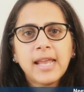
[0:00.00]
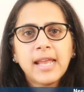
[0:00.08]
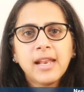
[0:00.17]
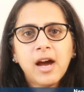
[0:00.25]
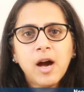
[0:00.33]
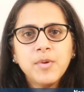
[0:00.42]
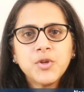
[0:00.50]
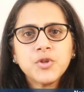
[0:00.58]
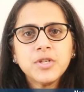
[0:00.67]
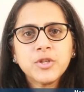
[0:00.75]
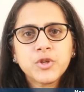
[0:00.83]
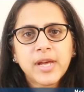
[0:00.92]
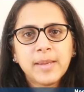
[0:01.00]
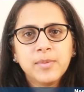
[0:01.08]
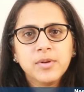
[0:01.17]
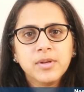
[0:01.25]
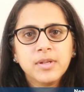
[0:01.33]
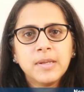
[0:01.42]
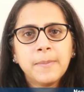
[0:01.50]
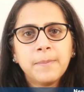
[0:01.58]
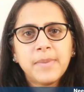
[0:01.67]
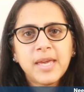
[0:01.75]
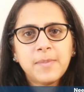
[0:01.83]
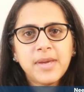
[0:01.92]
An arbitral tribunal
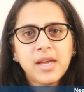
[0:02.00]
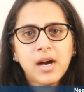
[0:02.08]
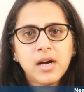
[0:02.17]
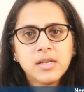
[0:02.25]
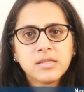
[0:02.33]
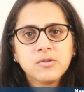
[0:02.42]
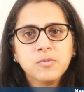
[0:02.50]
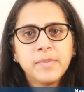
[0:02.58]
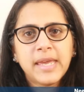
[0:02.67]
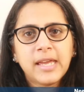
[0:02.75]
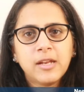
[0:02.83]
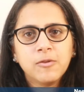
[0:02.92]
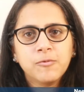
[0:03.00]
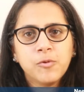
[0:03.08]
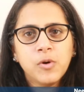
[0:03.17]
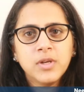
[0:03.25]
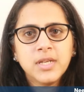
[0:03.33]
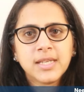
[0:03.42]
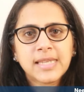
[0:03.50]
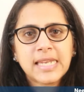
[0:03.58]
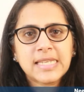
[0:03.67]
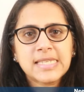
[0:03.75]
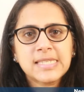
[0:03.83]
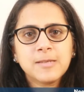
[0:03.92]
may be asked to make an award
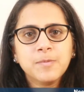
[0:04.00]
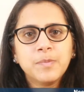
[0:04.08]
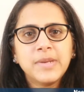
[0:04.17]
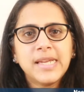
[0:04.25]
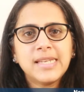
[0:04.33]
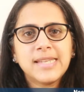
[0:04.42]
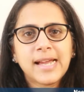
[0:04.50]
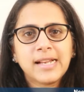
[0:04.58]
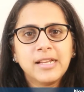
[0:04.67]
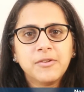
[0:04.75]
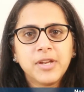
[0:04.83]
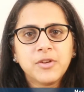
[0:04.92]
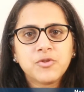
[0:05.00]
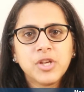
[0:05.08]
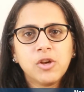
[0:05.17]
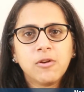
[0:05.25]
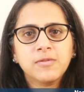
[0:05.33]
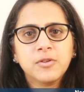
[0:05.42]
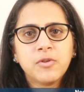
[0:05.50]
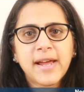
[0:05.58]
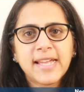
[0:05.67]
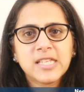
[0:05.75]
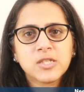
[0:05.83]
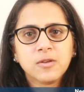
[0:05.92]
that is simply declaratory of the
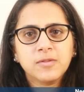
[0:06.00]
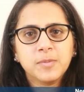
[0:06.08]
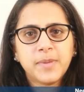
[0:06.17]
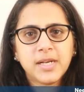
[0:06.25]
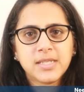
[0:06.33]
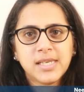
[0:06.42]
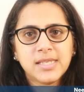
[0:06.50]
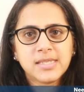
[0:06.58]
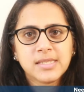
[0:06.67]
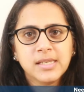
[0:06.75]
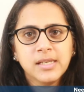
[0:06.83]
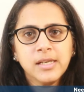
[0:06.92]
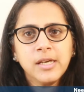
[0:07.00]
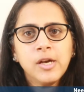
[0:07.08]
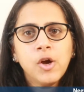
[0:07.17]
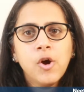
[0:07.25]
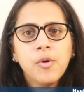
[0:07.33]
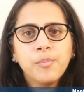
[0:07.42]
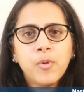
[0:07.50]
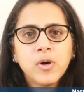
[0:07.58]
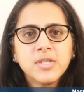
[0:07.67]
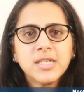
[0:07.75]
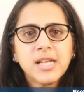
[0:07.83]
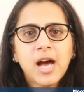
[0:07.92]
rights of the parties.
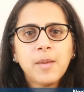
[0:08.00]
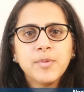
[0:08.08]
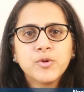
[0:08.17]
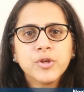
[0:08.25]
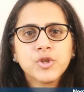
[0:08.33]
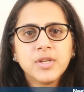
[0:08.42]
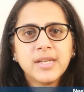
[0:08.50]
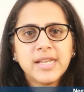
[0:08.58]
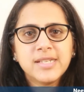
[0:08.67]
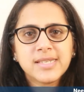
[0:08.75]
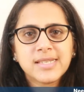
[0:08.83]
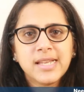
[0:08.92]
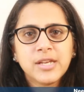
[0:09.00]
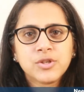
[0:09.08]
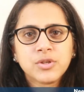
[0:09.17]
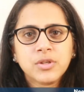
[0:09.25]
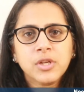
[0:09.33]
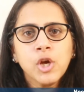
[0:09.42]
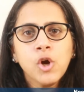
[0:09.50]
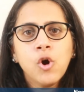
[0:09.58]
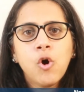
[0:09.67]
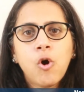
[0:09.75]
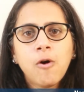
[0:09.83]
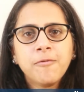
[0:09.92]
Modern arbitration legislation
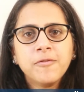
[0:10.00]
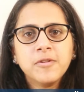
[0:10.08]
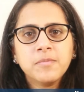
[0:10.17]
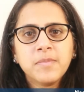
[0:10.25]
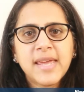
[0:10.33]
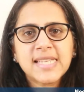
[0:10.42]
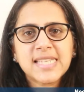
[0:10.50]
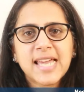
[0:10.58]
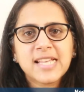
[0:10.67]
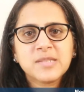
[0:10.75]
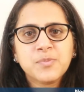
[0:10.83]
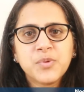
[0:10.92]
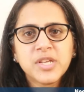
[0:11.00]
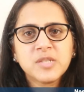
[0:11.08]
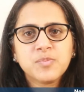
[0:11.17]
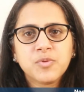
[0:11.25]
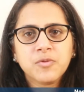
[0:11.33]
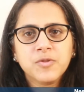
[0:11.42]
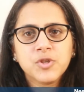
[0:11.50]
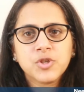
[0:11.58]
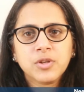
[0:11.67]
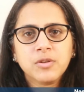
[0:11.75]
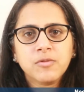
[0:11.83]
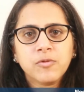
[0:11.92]
often makes express
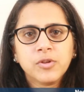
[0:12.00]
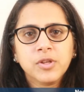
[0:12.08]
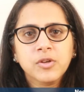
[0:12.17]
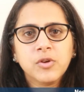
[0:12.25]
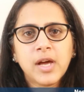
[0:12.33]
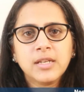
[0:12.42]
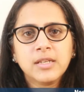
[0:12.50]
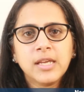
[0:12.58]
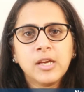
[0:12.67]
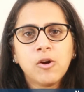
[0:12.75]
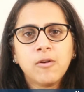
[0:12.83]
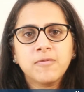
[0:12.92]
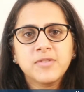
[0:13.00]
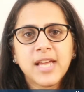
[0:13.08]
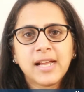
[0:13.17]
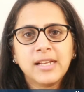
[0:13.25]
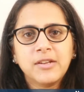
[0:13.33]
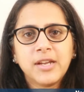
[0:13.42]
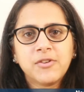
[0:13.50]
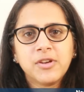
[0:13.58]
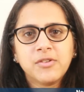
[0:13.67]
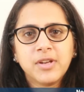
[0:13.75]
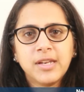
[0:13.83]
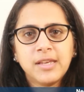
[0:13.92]
provision for the granting of
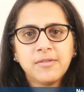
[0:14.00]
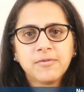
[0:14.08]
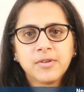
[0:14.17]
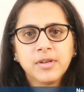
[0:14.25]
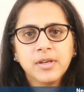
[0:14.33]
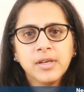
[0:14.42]
declaratory relief.